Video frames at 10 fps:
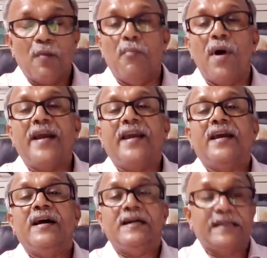by
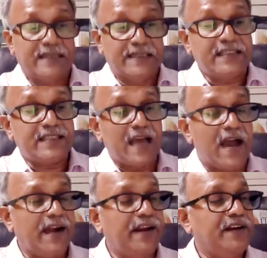Earth
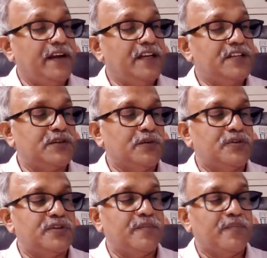Island Institute.